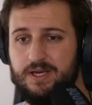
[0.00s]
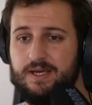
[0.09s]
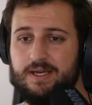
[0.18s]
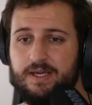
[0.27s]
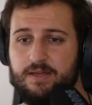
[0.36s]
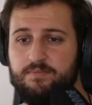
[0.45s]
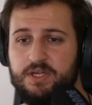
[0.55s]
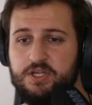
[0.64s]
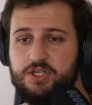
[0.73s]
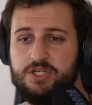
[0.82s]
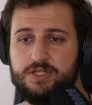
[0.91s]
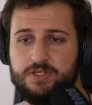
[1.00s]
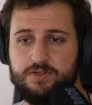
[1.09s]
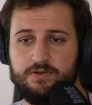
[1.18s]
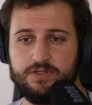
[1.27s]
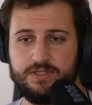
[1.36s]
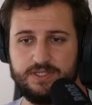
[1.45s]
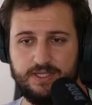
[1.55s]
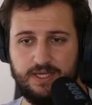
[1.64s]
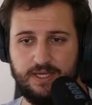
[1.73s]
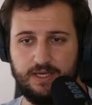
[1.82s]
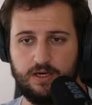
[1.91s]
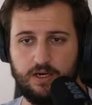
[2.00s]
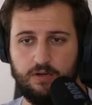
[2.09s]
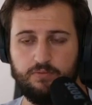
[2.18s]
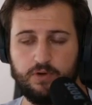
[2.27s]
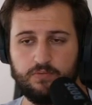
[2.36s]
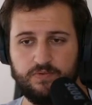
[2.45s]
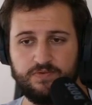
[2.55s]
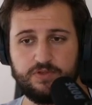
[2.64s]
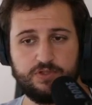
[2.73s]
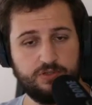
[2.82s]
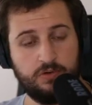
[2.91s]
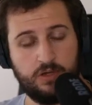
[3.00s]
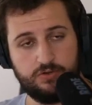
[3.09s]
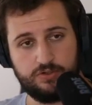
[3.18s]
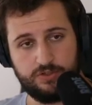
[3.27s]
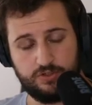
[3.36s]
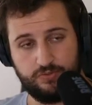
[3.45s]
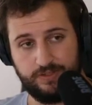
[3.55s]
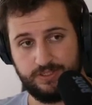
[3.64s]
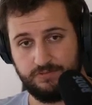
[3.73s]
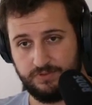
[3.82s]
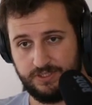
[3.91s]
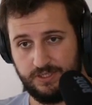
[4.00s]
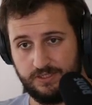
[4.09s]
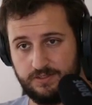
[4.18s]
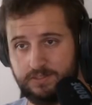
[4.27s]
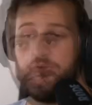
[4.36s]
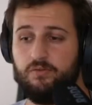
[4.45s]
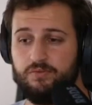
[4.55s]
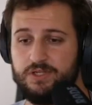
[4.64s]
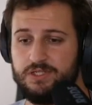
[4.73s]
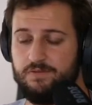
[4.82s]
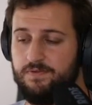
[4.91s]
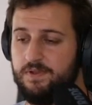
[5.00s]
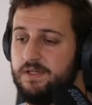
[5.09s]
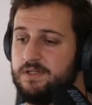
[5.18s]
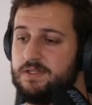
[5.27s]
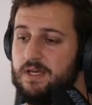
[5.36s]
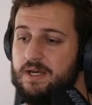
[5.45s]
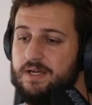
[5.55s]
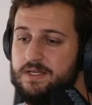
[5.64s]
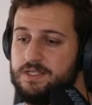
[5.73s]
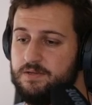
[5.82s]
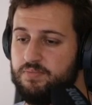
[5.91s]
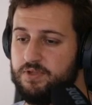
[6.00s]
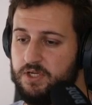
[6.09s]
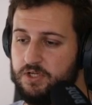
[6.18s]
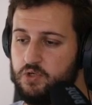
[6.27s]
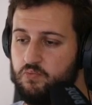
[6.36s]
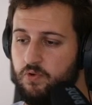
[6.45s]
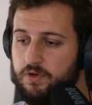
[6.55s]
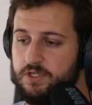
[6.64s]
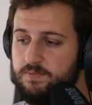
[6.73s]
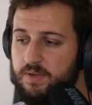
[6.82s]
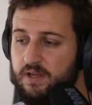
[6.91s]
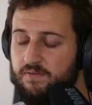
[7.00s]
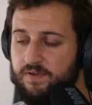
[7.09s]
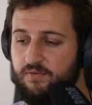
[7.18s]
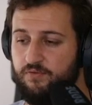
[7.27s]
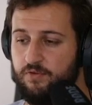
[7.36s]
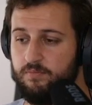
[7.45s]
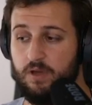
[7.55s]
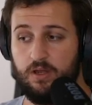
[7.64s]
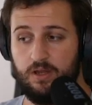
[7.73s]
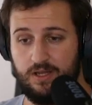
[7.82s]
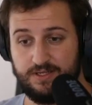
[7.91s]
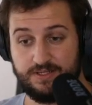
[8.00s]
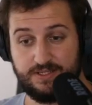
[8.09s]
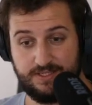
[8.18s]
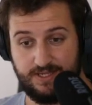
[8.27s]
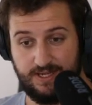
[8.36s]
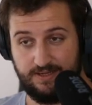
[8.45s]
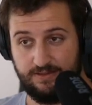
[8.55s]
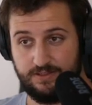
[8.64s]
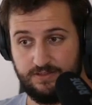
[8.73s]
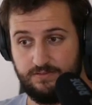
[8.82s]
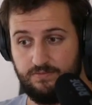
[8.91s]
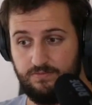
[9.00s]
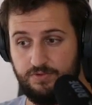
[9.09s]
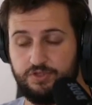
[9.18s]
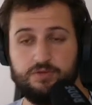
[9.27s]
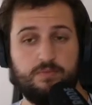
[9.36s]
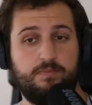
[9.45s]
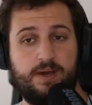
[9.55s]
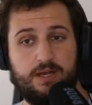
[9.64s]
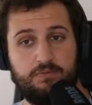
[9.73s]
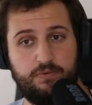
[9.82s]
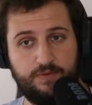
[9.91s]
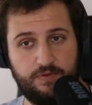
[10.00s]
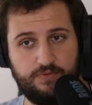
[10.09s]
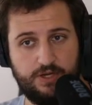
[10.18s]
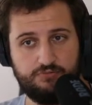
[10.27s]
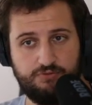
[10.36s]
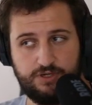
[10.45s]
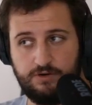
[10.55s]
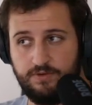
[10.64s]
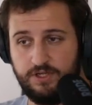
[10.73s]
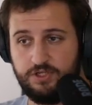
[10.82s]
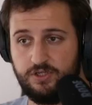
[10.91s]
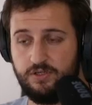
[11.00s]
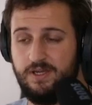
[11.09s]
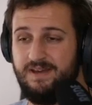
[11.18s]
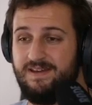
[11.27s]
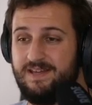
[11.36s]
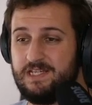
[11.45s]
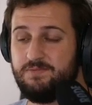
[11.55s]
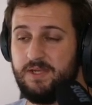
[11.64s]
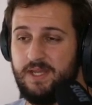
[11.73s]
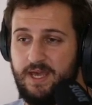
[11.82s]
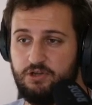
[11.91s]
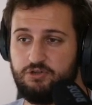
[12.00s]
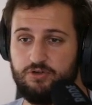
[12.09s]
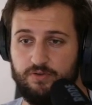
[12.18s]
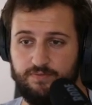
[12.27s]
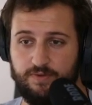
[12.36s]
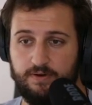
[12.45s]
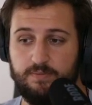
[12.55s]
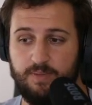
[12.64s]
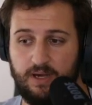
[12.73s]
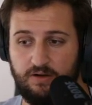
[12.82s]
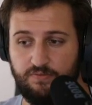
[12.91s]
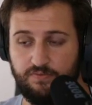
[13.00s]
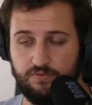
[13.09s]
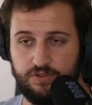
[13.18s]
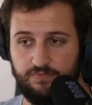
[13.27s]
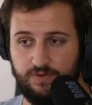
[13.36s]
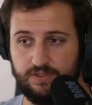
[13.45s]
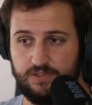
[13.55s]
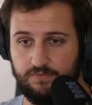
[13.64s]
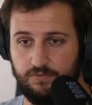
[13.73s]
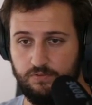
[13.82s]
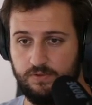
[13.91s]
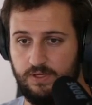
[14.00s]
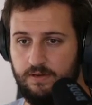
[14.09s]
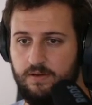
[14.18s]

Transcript: In BGs, you can see here, I run with 220 resilience. The reason for this is that Protection Warriors benefit from Last Stand, which paired with Enraged Regeneration gives me an extra very powerful defensive cooldown.